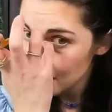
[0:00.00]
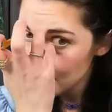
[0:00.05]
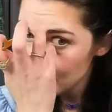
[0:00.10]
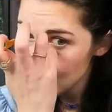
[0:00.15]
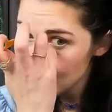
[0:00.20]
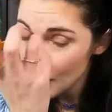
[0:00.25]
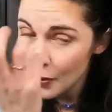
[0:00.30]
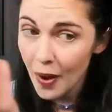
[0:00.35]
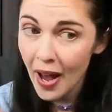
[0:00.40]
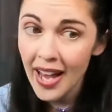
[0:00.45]

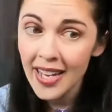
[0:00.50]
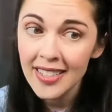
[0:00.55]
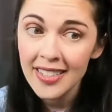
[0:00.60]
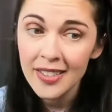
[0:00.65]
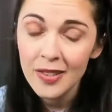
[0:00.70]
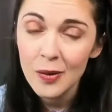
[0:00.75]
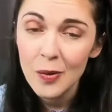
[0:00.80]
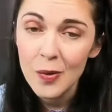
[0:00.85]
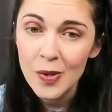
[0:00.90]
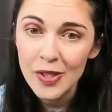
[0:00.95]
So I
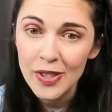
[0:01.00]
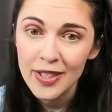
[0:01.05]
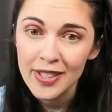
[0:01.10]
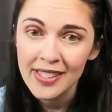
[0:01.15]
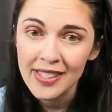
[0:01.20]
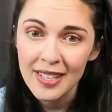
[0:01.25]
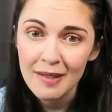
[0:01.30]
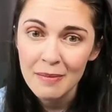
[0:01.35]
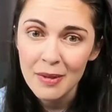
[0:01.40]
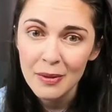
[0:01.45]
did order
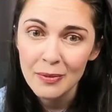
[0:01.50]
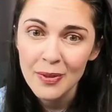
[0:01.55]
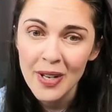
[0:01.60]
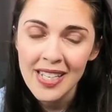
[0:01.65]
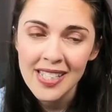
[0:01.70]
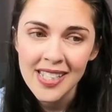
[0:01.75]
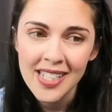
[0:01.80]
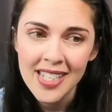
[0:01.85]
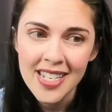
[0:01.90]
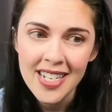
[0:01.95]
some
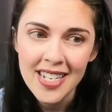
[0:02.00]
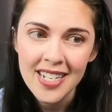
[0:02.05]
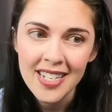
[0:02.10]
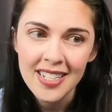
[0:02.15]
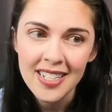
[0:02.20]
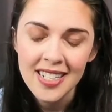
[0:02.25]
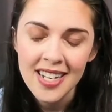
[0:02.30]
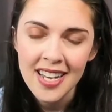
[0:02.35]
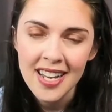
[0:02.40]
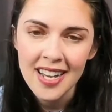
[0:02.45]

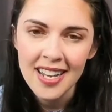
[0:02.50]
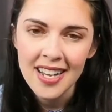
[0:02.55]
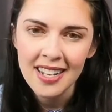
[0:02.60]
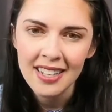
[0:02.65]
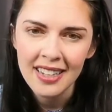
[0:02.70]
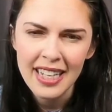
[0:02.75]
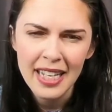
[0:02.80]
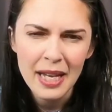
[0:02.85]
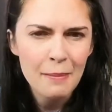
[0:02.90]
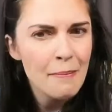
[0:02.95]
resin,
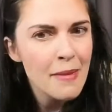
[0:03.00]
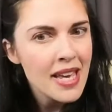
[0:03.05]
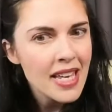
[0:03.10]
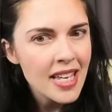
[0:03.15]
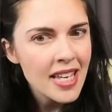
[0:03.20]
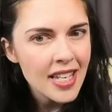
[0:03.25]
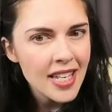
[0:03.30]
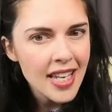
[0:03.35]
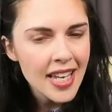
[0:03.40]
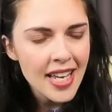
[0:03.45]
like a
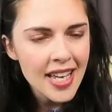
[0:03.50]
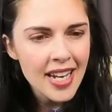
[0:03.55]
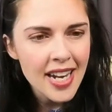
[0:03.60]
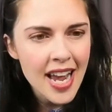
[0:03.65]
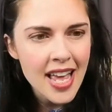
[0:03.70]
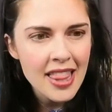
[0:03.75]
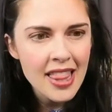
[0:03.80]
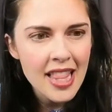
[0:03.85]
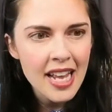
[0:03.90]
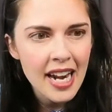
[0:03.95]
making kit,
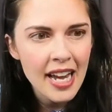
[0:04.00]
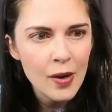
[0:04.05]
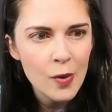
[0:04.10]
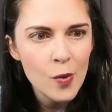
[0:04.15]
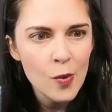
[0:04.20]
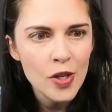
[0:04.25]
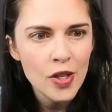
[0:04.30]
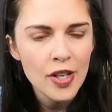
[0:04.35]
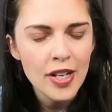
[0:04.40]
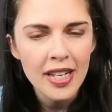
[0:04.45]
and then I
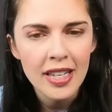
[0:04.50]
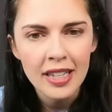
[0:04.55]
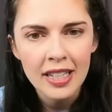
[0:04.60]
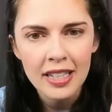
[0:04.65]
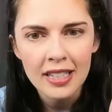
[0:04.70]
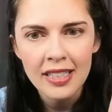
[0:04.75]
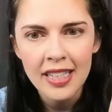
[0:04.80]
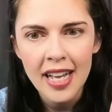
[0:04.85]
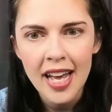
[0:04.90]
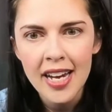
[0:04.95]
ordered a
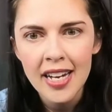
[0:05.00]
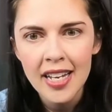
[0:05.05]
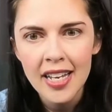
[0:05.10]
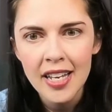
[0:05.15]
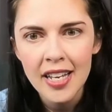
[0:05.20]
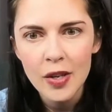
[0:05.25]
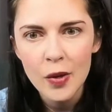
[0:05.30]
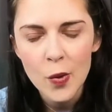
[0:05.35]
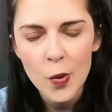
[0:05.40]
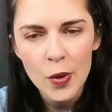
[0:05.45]
little
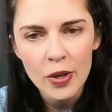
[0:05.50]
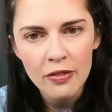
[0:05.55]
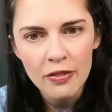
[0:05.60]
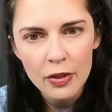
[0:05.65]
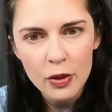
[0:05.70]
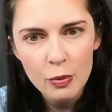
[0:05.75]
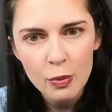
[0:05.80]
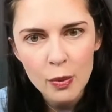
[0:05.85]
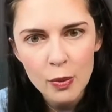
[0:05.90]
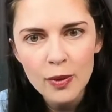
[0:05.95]
tiny koi
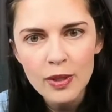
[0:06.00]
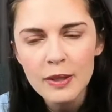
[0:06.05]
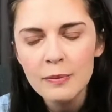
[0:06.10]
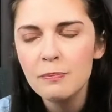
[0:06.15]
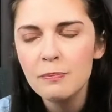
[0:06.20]
fish mold.